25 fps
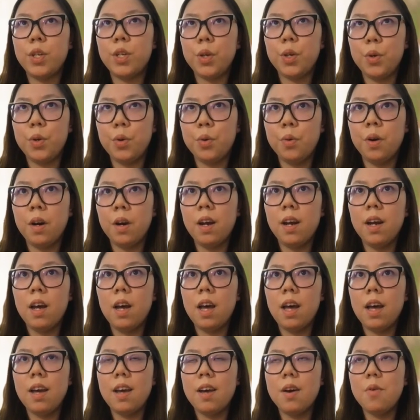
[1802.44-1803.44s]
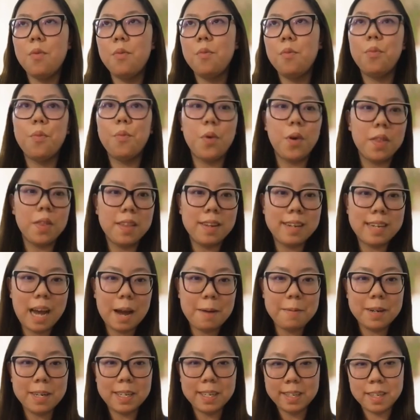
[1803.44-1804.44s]
to what the
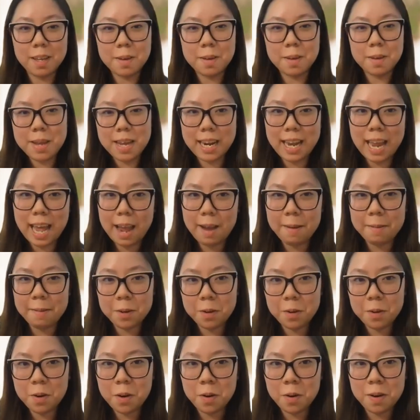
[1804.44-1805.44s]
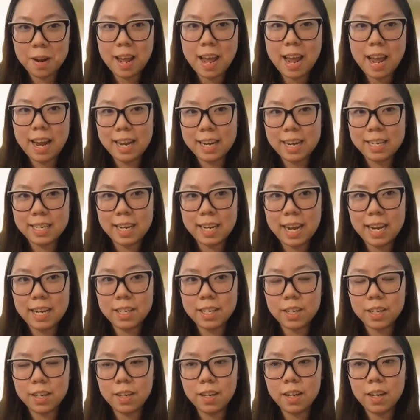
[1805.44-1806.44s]
damages can be claimed on a
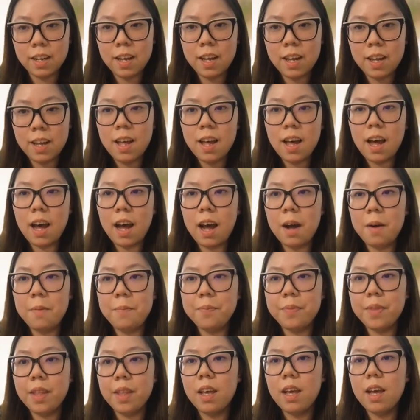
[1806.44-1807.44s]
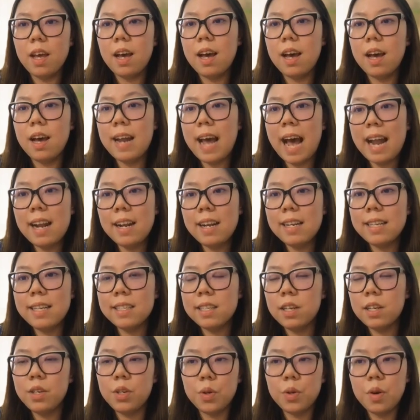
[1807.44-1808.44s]
litigation? An
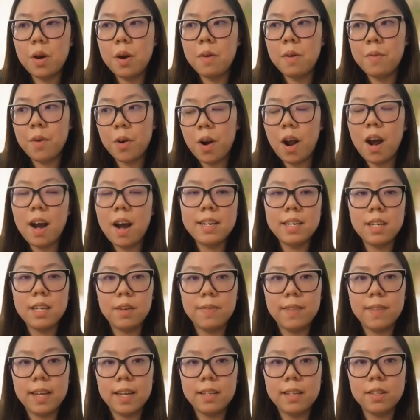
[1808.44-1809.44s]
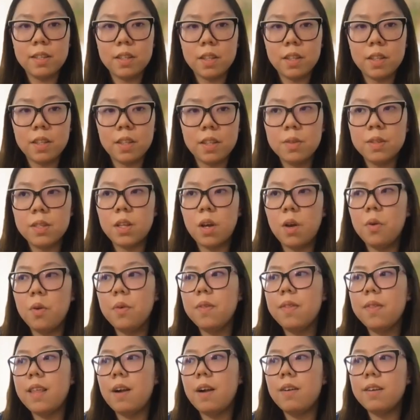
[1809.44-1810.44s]
analyst can do a variety of things though. So
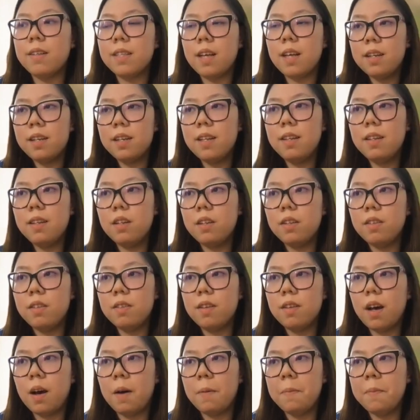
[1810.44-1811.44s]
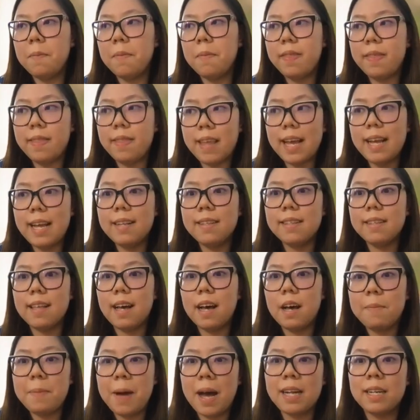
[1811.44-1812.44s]
there are certain things
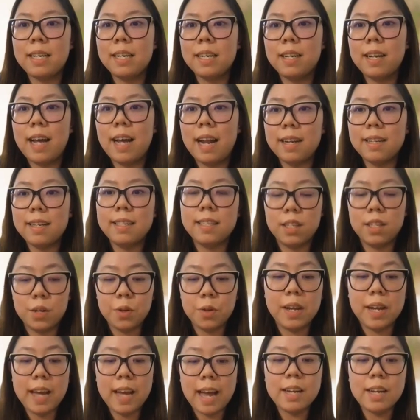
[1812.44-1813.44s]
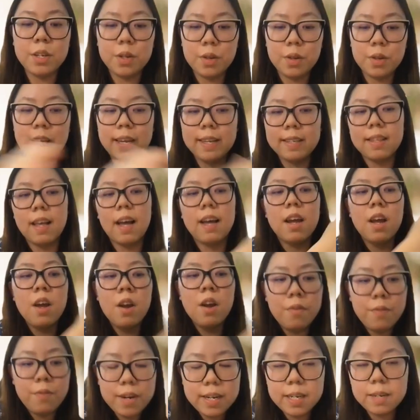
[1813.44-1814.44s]
that a patent analyst can do, things like
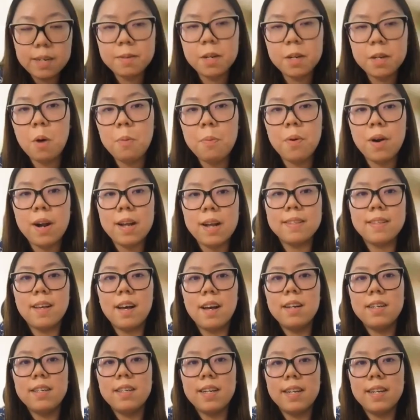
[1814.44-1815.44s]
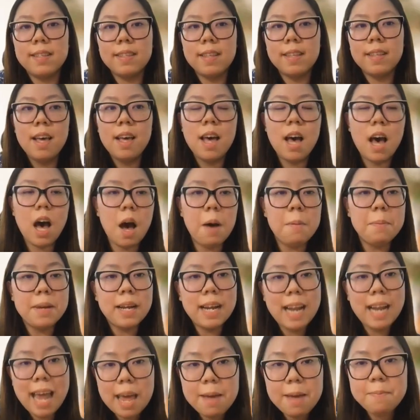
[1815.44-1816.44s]
freedom to operate searches,
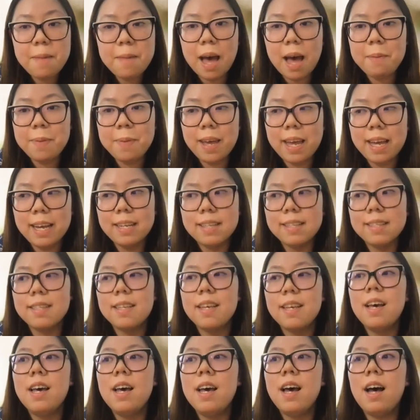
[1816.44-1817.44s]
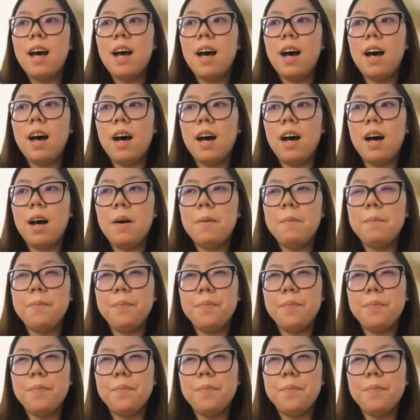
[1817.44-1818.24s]
claim mappings, prior